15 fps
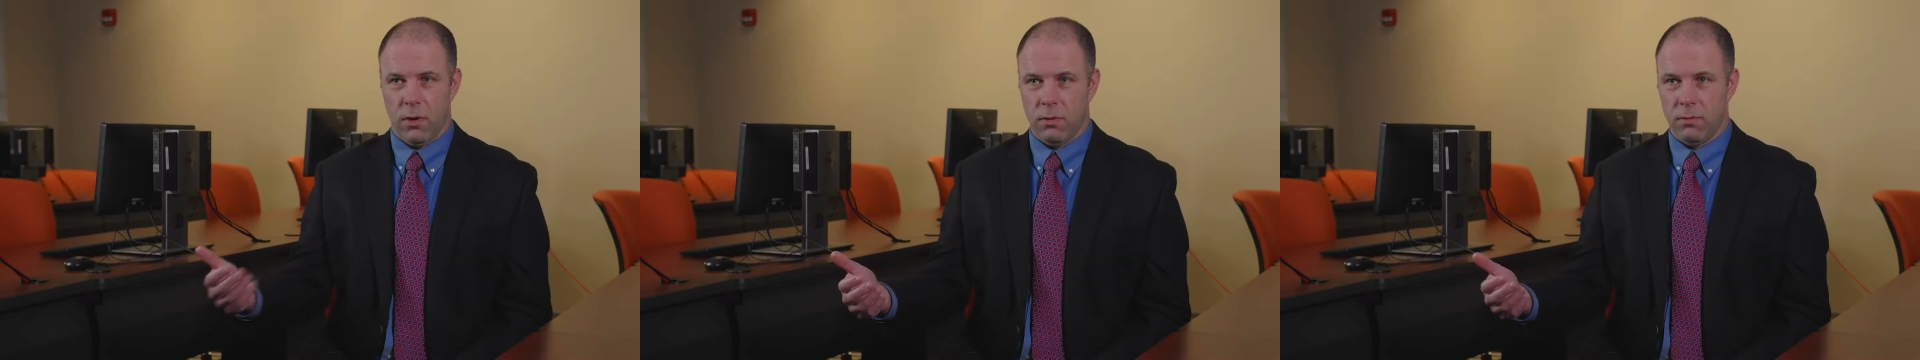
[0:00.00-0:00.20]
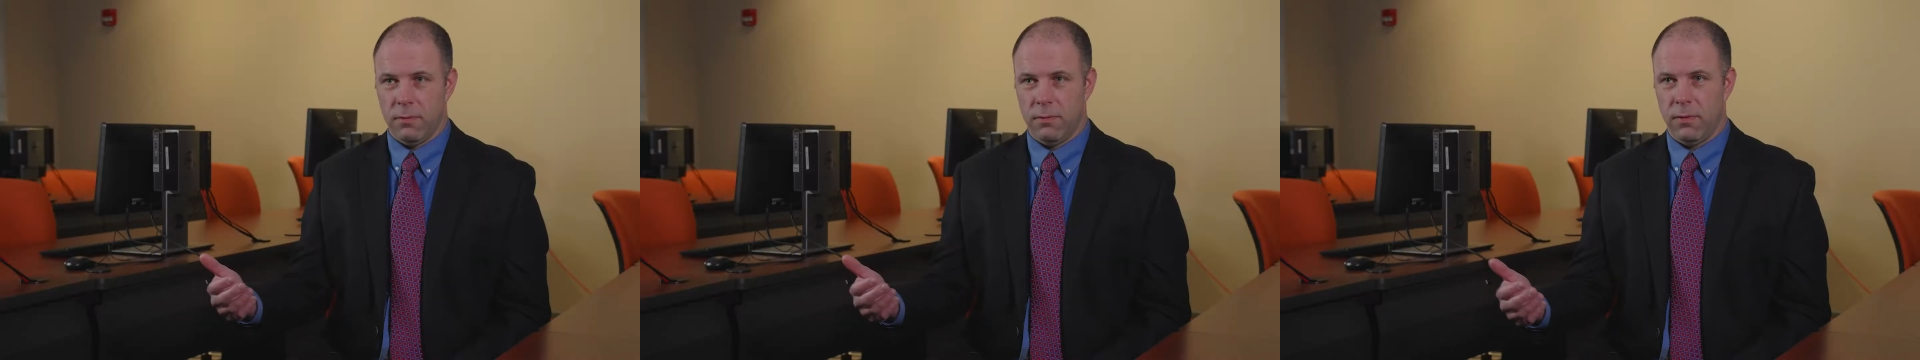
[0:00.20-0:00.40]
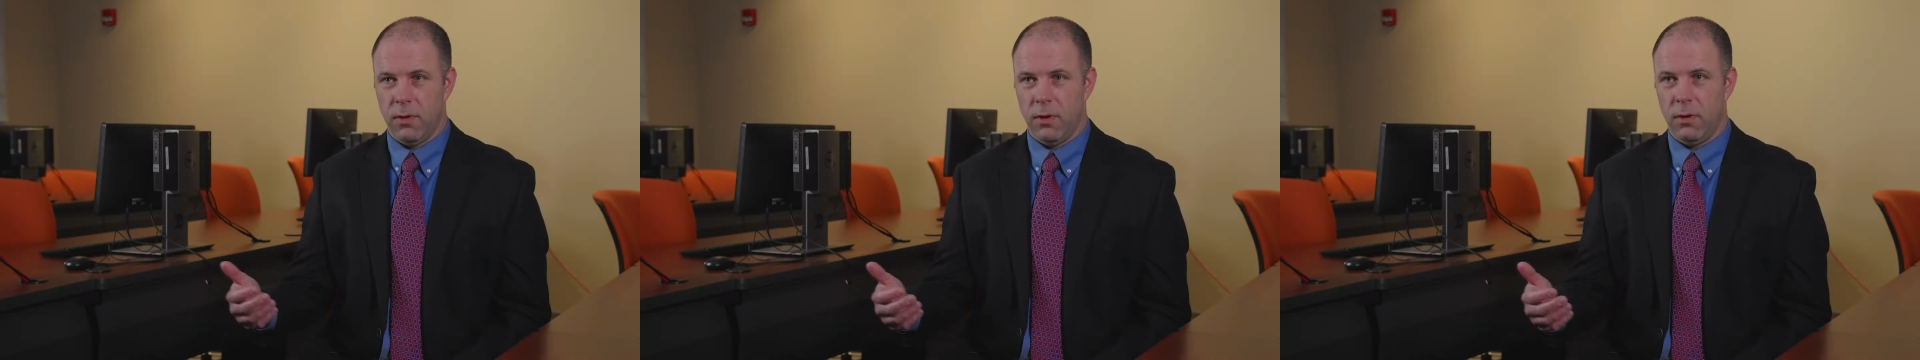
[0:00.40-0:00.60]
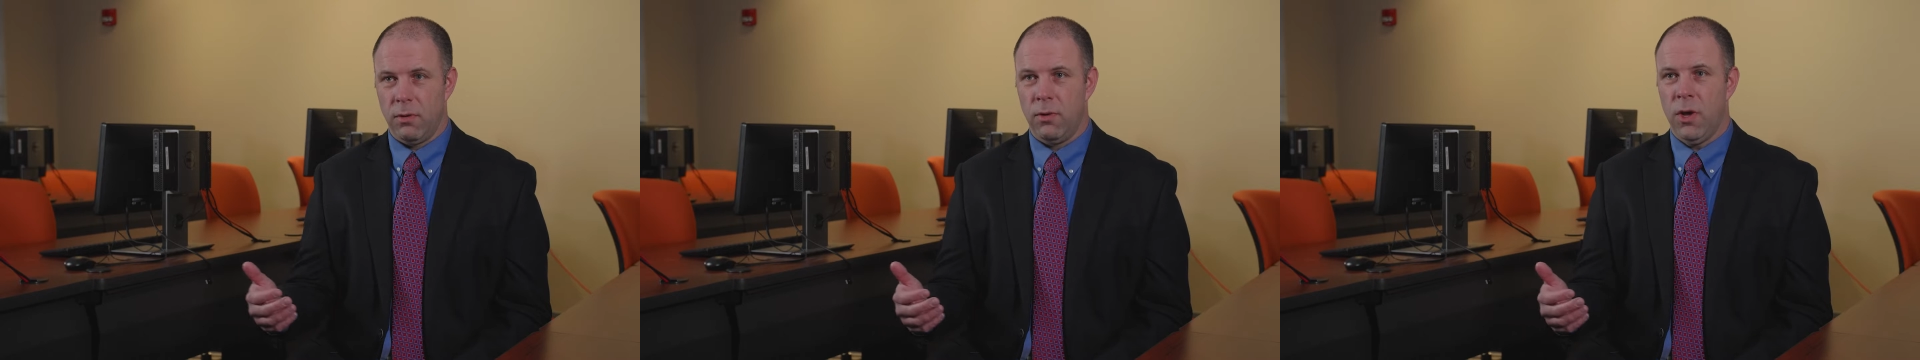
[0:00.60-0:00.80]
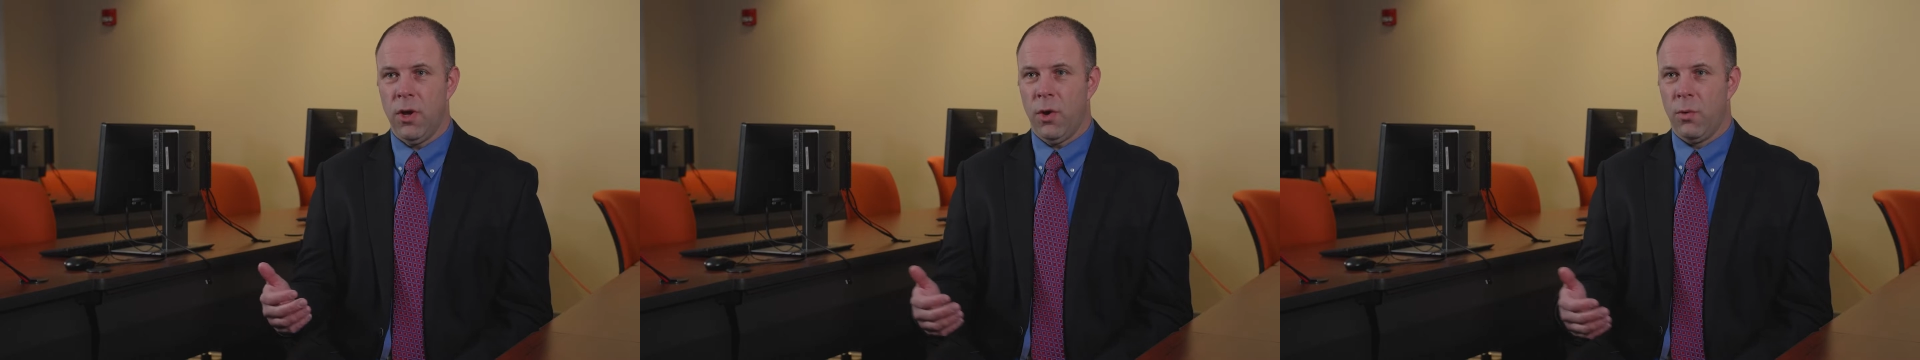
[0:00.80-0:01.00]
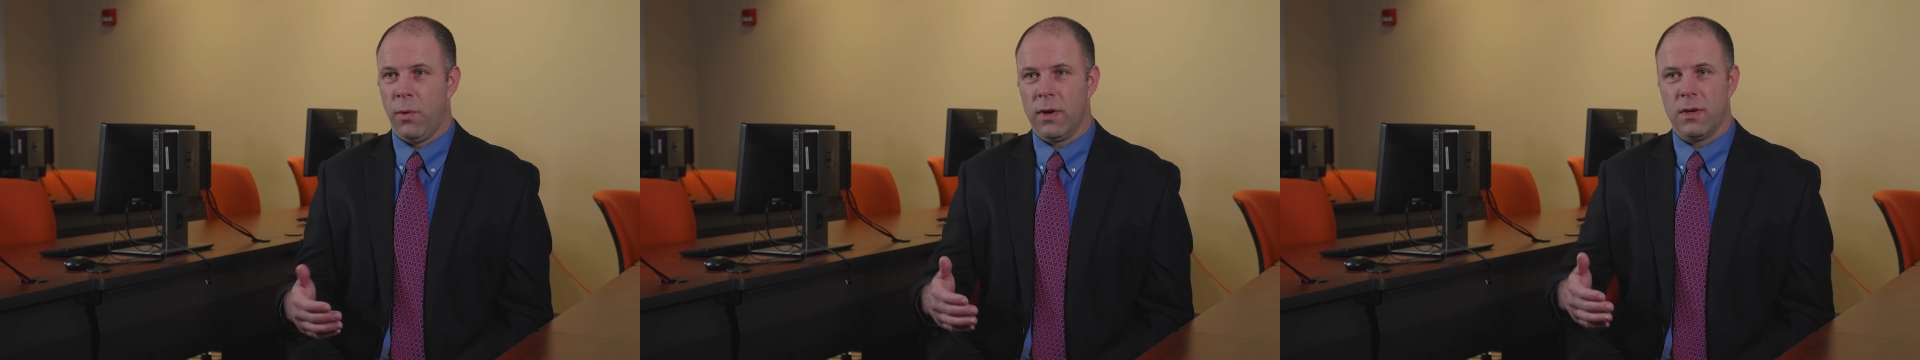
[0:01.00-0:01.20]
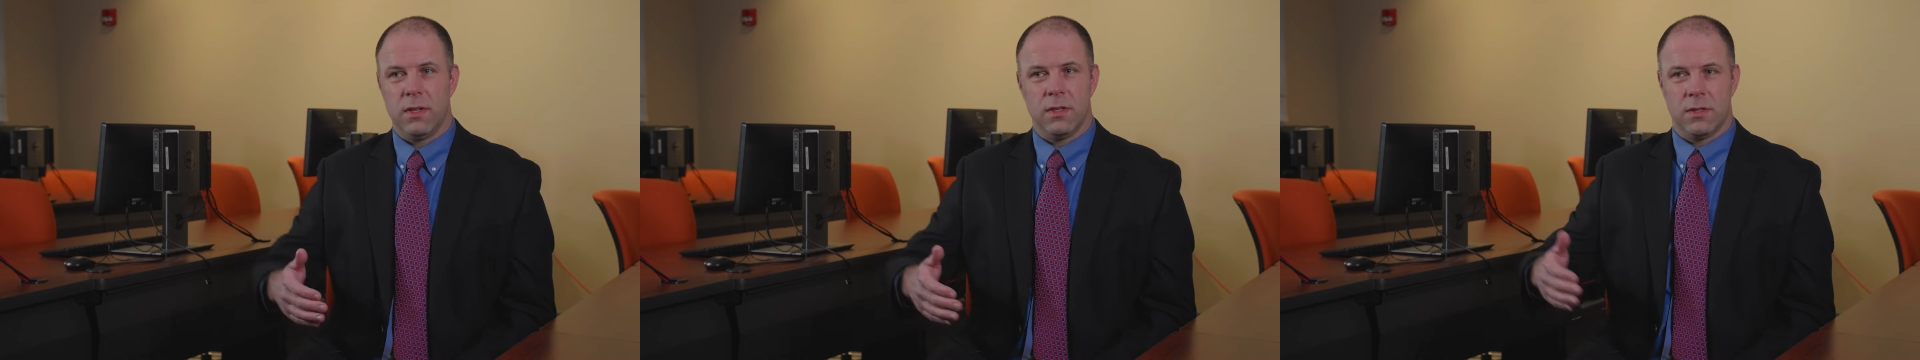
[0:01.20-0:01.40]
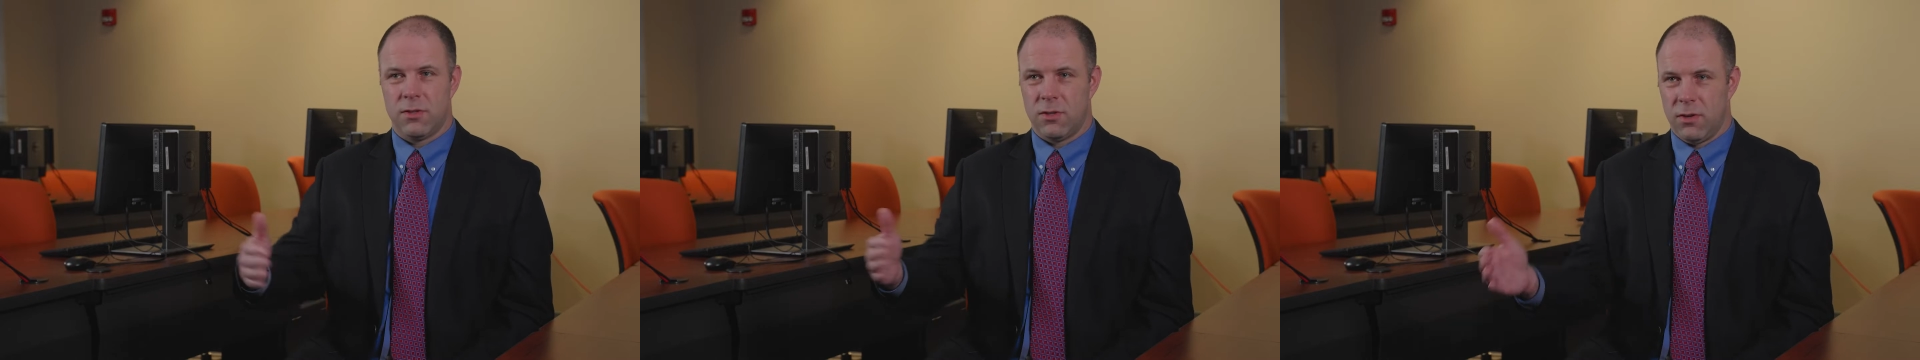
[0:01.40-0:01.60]
overflow where it
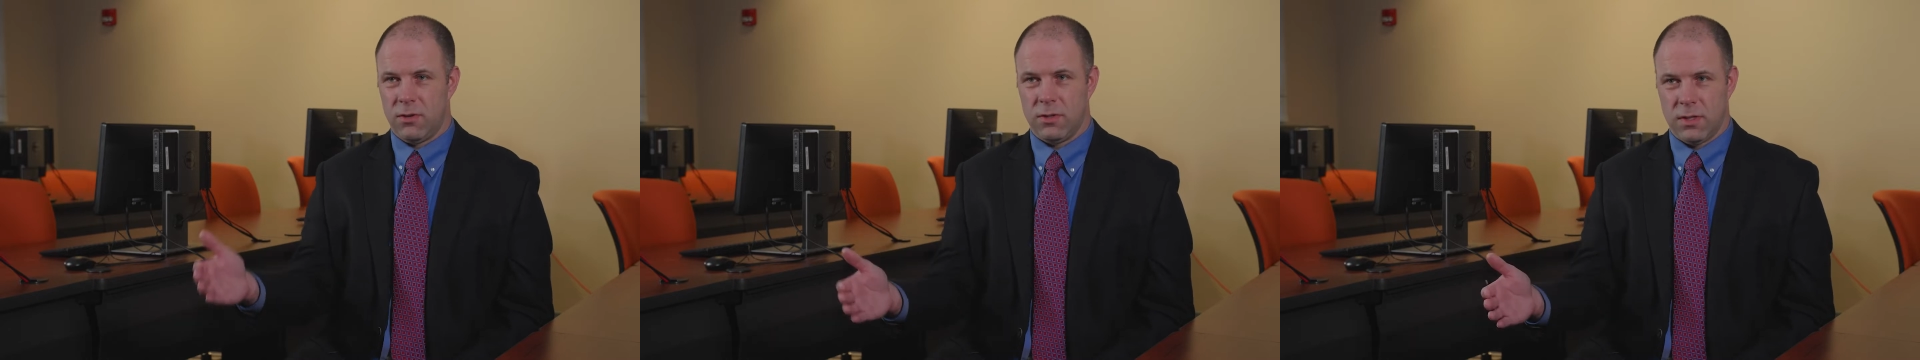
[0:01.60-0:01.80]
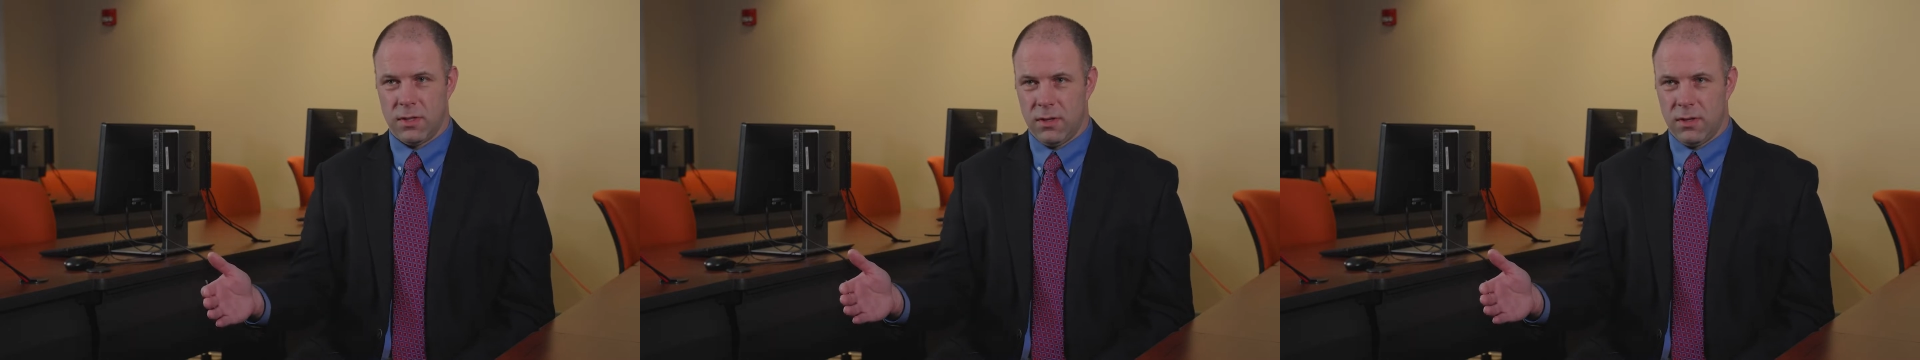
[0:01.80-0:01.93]
discharges